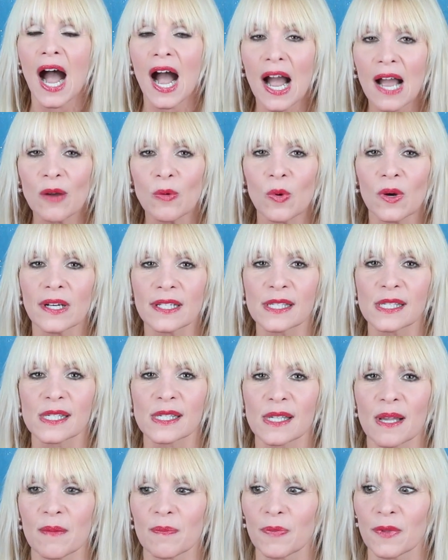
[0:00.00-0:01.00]
I wanted
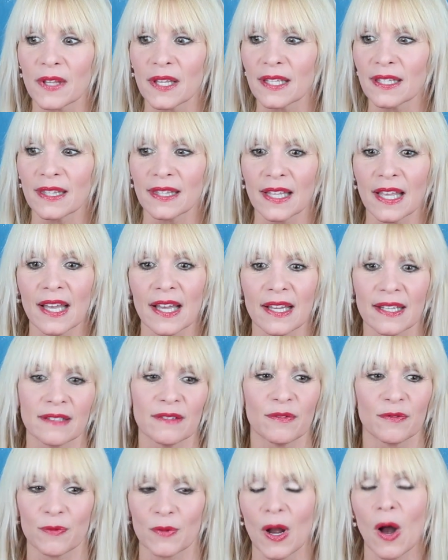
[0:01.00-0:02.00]
something
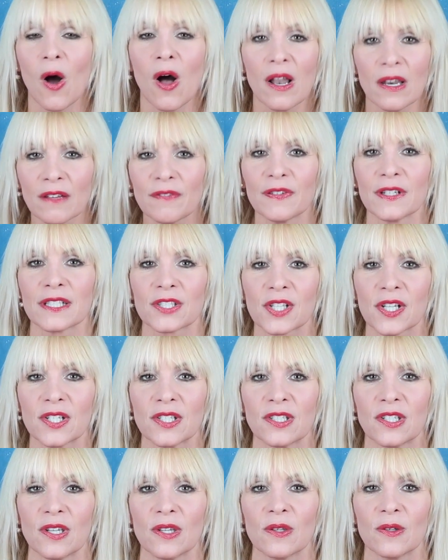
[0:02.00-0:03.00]
that all of us
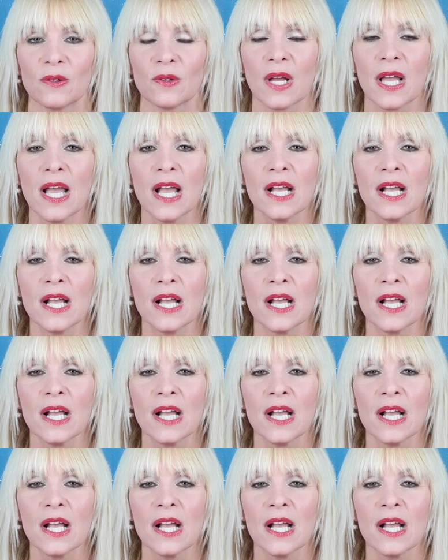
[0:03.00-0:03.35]
could do.